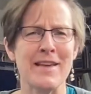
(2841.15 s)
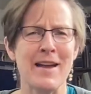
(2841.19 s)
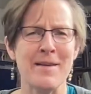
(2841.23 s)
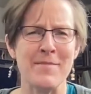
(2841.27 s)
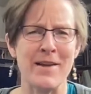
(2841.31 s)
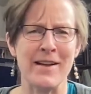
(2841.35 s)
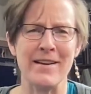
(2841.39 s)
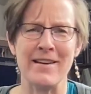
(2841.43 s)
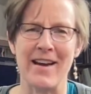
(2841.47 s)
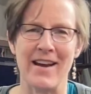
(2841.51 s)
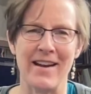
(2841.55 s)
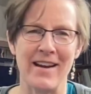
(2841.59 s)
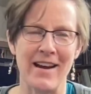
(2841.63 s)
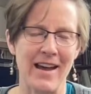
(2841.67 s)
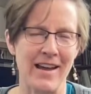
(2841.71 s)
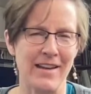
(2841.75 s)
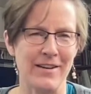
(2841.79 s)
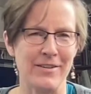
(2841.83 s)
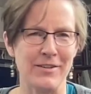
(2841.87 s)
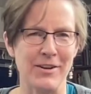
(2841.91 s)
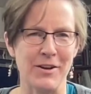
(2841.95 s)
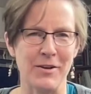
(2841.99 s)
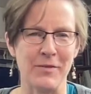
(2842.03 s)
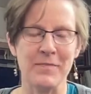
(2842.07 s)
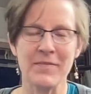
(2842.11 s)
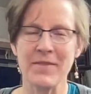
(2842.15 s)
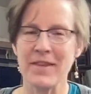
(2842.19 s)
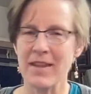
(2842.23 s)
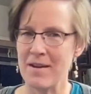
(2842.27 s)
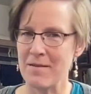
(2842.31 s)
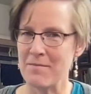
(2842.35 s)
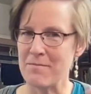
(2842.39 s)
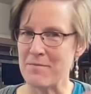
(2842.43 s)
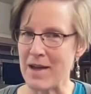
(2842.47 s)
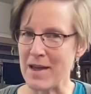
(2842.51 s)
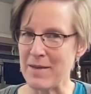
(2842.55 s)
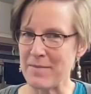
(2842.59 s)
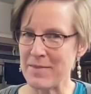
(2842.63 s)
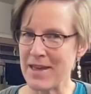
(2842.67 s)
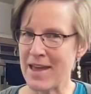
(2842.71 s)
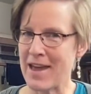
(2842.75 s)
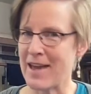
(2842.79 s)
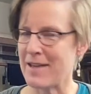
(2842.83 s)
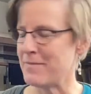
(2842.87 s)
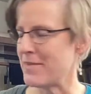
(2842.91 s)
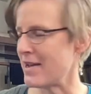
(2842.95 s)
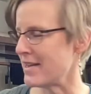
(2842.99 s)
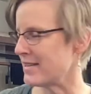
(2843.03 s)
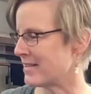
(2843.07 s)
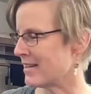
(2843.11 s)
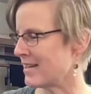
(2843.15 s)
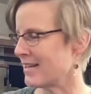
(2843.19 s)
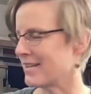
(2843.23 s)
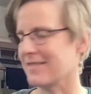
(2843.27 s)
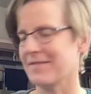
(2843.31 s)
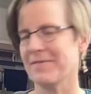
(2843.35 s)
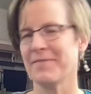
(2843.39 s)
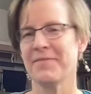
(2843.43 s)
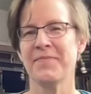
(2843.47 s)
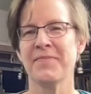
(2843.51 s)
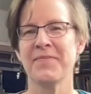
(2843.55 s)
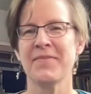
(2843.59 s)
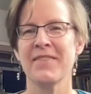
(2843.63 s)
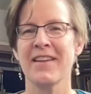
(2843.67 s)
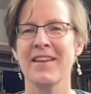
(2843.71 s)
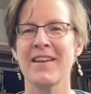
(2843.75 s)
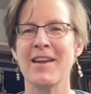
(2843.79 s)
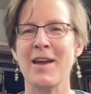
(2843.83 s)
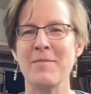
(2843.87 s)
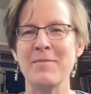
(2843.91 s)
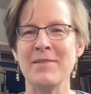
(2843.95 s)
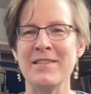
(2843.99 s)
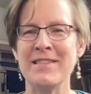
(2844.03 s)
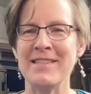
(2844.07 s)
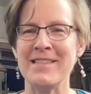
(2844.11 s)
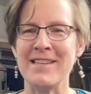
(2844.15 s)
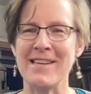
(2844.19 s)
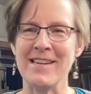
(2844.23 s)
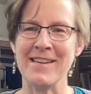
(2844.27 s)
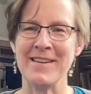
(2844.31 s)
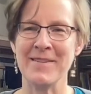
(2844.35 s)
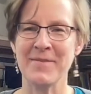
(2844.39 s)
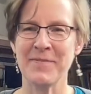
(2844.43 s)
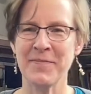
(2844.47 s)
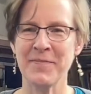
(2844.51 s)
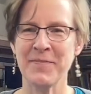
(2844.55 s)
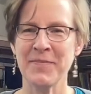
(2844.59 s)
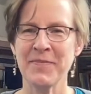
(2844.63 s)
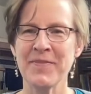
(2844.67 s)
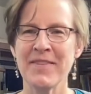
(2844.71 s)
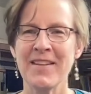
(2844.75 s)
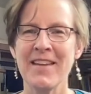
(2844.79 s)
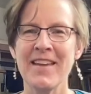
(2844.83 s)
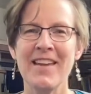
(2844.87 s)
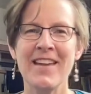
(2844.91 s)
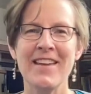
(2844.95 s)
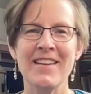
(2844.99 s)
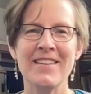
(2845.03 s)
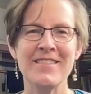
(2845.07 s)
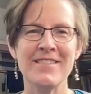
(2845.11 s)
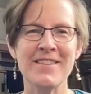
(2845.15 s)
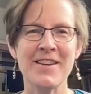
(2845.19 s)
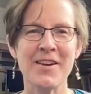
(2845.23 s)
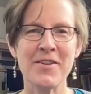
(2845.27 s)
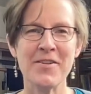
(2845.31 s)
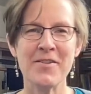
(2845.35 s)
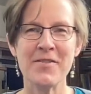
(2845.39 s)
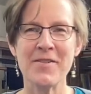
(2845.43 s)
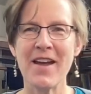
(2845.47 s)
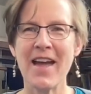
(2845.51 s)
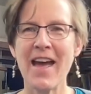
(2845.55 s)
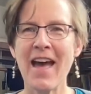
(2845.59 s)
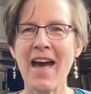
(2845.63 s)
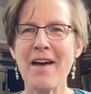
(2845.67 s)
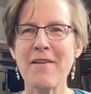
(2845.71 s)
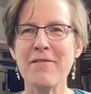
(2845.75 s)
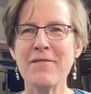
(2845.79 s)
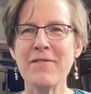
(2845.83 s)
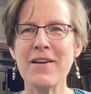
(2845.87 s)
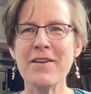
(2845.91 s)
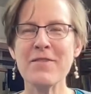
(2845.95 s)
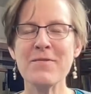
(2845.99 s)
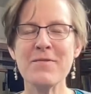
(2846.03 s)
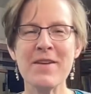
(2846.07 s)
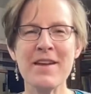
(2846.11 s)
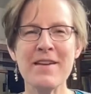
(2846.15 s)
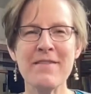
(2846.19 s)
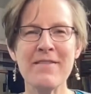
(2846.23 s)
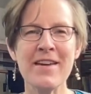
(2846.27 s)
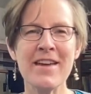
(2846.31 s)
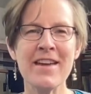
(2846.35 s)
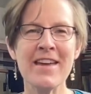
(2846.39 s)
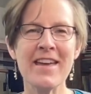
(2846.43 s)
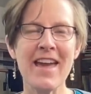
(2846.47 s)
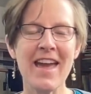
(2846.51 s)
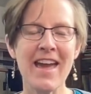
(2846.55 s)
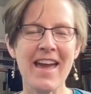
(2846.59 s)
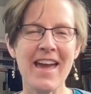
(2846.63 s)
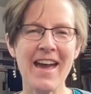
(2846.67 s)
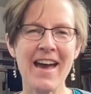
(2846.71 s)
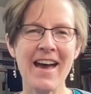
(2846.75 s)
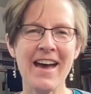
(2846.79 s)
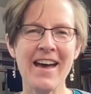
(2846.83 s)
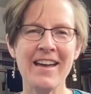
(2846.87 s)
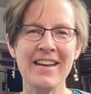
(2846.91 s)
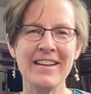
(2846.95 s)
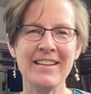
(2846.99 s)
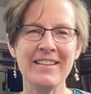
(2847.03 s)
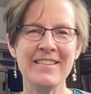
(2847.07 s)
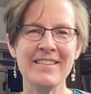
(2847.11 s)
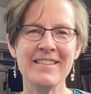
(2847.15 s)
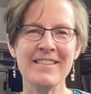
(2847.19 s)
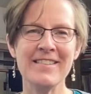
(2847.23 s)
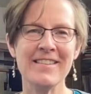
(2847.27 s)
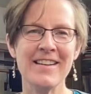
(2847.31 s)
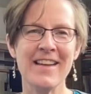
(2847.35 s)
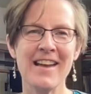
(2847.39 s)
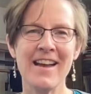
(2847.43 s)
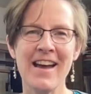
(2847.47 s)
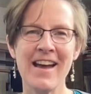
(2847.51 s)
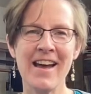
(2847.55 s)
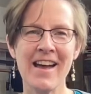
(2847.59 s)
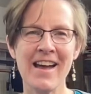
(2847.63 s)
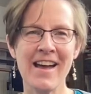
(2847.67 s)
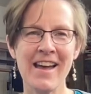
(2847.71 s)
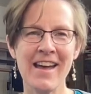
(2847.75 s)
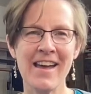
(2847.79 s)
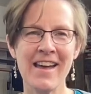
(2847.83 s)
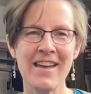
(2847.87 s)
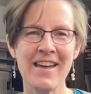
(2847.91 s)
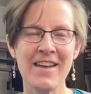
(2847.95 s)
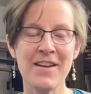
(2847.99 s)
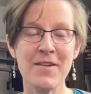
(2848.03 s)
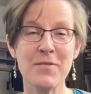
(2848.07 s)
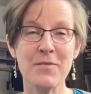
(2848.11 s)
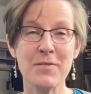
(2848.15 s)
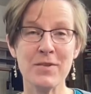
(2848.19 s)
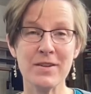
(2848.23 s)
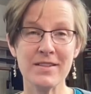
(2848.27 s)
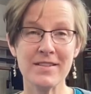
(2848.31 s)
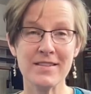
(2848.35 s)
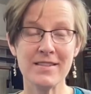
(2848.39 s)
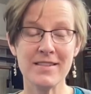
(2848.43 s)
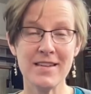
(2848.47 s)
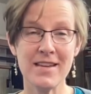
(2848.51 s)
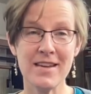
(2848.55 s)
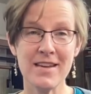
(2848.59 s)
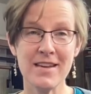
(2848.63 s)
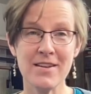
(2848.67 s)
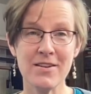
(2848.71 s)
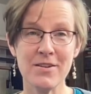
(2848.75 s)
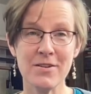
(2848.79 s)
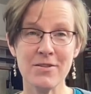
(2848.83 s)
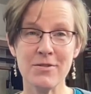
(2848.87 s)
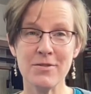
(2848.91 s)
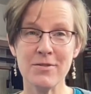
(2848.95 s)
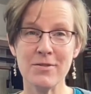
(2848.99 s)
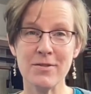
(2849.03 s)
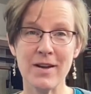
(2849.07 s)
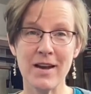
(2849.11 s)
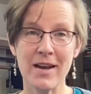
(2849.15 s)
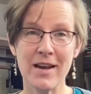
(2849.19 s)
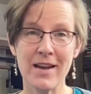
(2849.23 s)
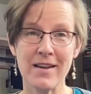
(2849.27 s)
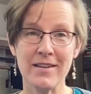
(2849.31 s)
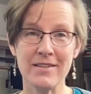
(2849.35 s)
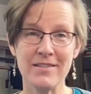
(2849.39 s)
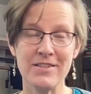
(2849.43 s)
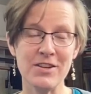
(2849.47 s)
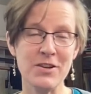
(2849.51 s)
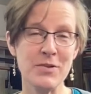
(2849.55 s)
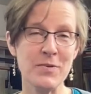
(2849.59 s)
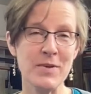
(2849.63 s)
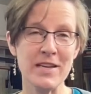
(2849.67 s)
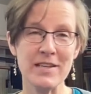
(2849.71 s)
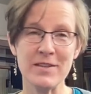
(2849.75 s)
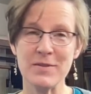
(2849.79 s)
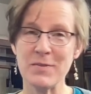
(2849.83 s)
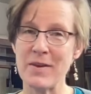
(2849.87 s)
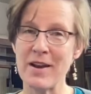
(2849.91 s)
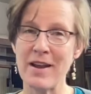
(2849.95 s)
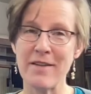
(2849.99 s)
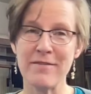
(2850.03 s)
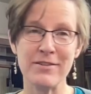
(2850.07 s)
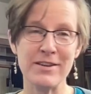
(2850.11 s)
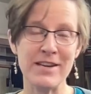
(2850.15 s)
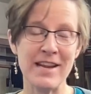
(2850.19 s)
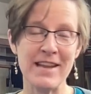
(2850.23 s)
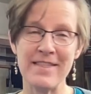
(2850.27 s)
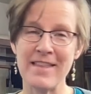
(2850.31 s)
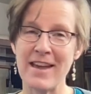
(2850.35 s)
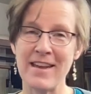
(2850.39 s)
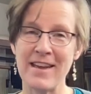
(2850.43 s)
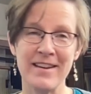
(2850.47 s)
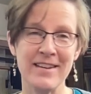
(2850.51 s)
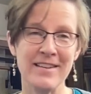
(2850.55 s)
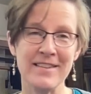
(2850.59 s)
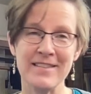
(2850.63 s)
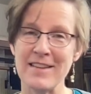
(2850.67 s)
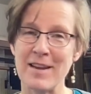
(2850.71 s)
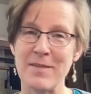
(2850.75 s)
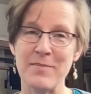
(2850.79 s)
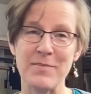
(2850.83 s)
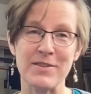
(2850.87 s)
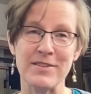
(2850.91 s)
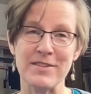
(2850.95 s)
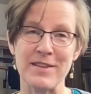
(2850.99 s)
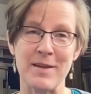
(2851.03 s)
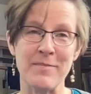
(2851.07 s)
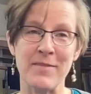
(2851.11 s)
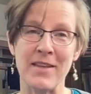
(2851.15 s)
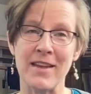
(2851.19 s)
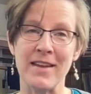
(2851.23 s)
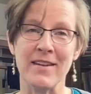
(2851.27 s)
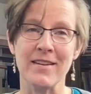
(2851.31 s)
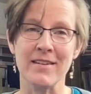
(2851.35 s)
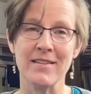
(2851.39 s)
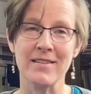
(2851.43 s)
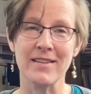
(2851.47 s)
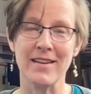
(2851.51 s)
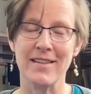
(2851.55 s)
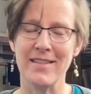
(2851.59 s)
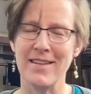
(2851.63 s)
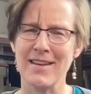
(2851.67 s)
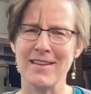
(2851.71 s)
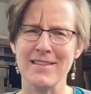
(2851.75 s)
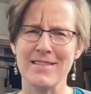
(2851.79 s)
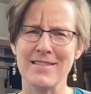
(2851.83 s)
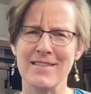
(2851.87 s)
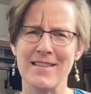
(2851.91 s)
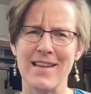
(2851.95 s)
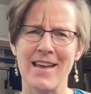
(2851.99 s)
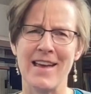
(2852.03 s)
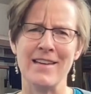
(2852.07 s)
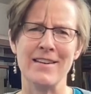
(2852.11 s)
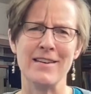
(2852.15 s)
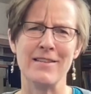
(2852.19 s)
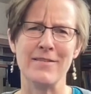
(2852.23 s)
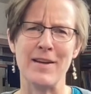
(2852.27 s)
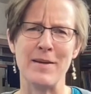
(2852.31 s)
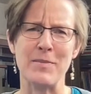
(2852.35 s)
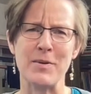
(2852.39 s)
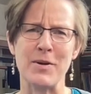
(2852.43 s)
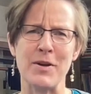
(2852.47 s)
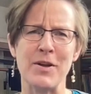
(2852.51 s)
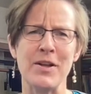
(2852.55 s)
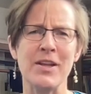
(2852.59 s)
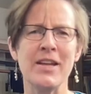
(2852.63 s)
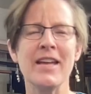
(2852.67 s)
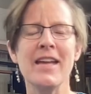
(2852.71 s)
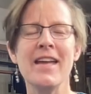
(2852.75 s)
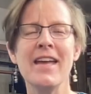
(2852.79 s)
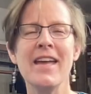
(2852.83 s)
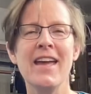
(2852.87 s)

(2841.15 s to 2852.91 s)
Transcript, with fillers: I might not. I don't know. Might be hand basket. Come and see. So have fun weaving, and I will see you 2 weeks, whatever date that is, April something. I think it's the end of April.